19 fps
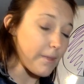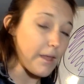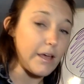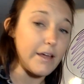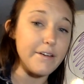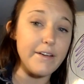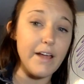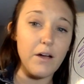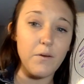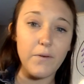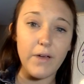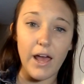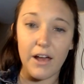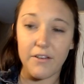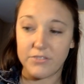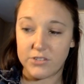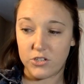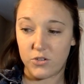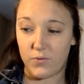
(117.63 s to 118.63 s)
And now we
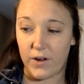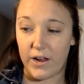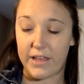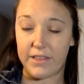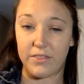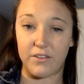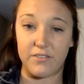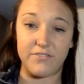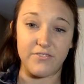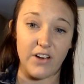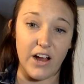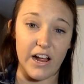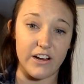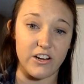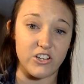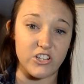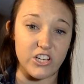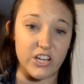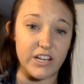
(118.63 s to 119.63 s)
have to write the
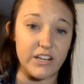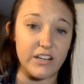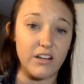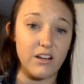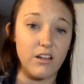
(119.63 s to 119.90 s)
fraction.